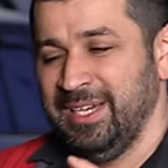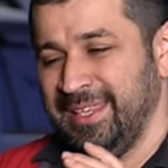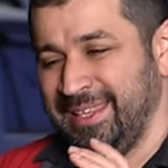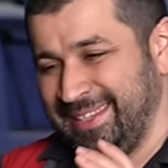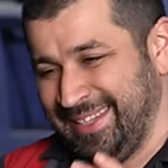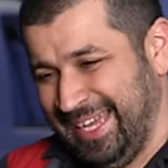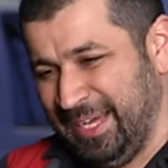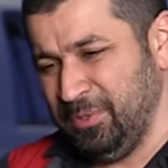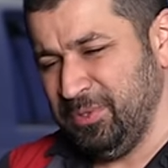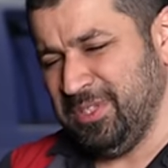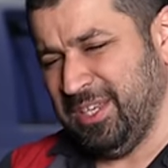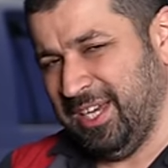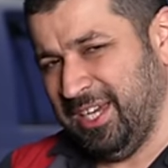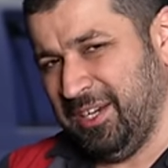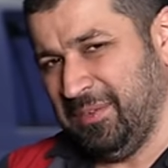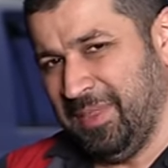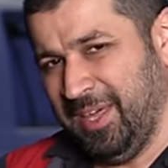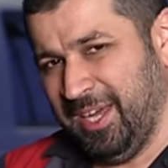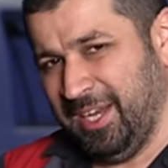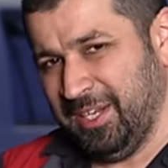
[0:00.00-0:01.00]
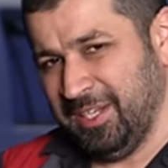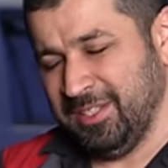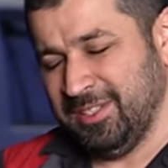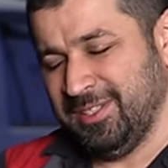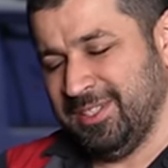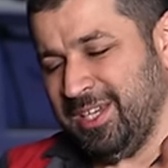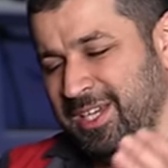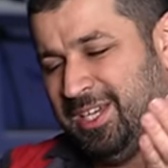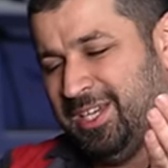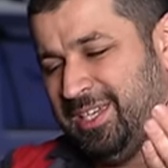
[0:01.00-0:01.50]
The downside of that
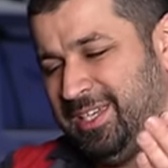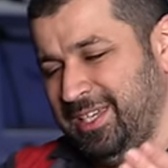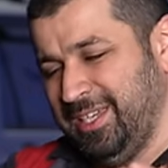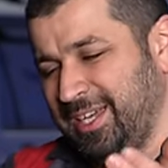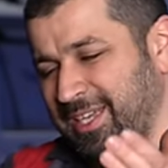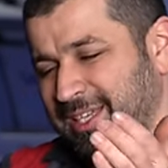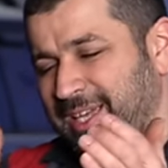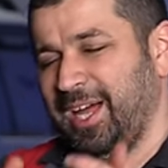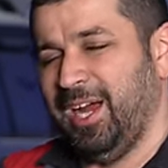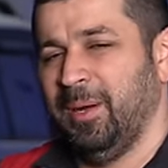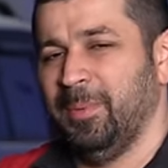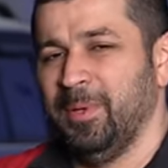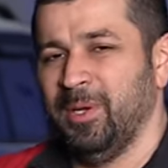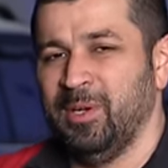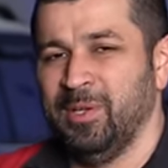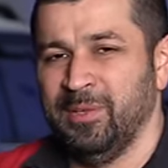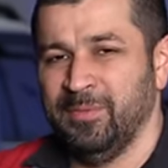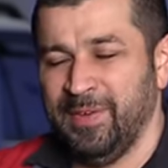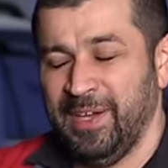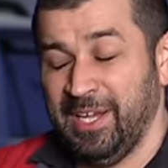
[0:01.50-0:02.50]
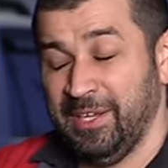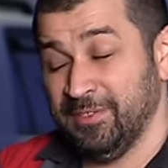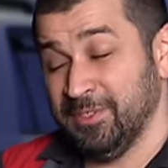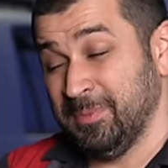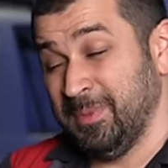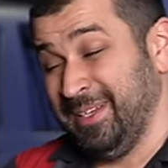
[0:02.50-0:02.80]
is you get carbon on the valves,